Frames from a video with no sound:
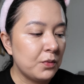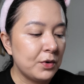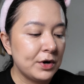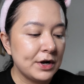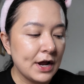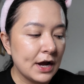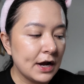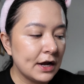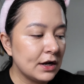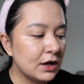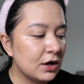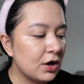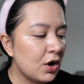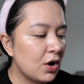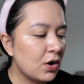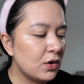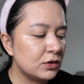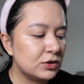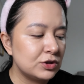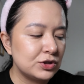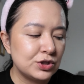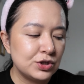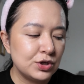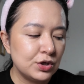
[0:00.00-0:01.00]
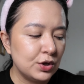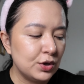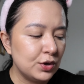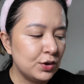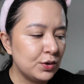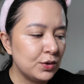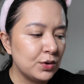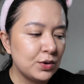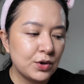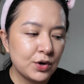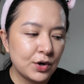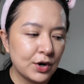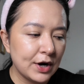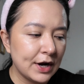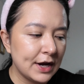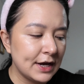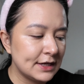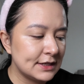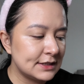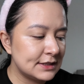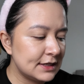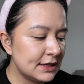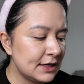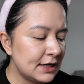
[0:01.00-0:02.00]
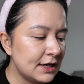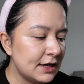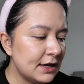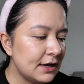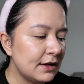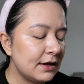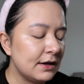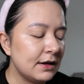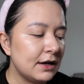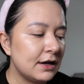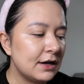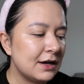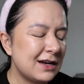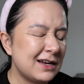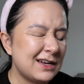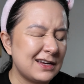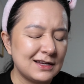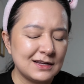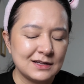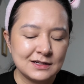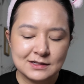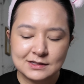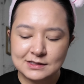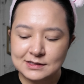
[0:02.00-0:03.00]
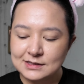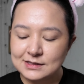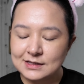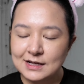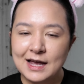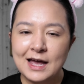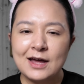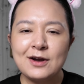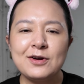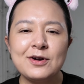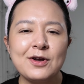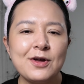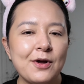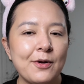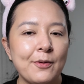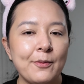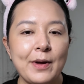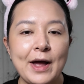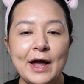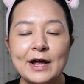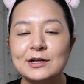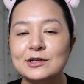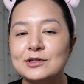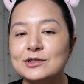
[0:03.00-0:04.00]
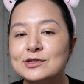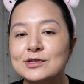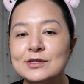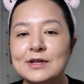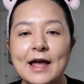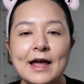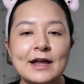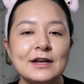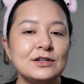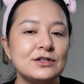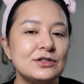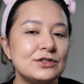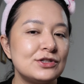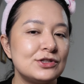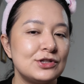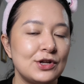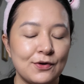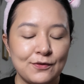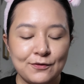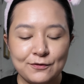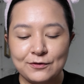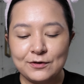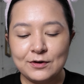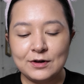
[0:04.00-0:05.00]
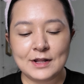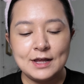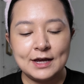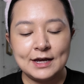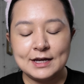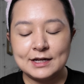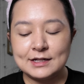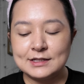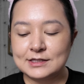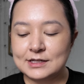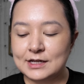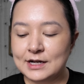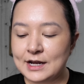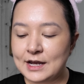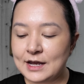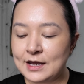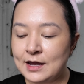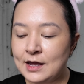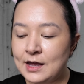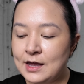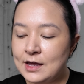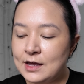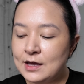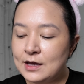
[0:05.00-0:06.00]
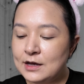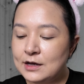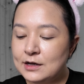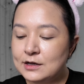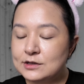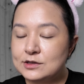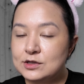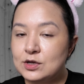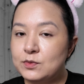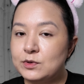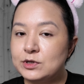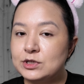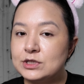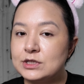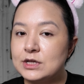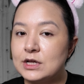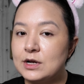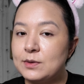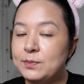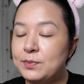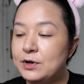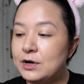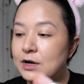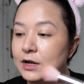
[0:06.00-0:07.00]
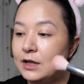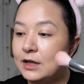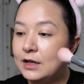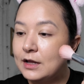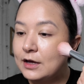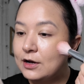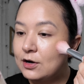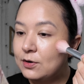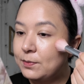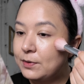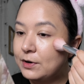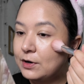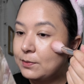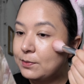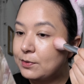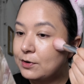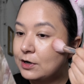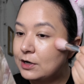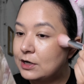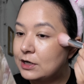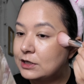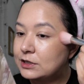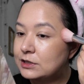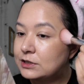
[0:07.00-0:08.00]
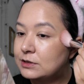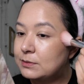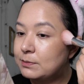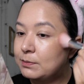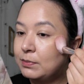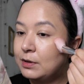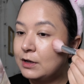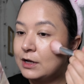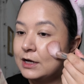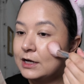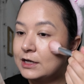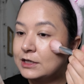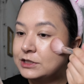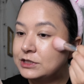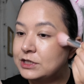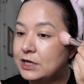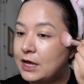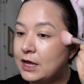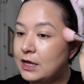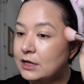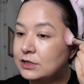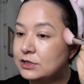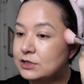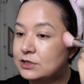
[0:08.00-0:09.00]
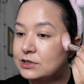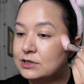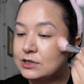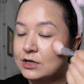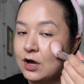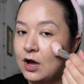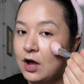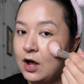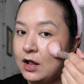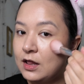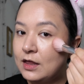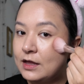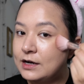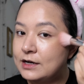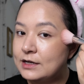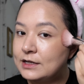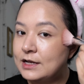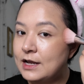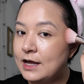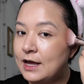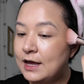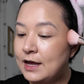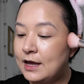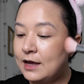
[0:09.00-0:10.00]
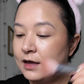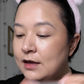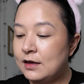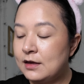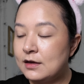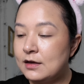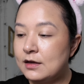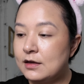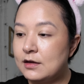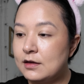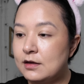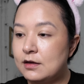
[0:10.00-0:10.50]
We're not gonna go too crazy because I don't know. I just don't feel like it today. So we're just gonna put a little bit of blush and just call it a day.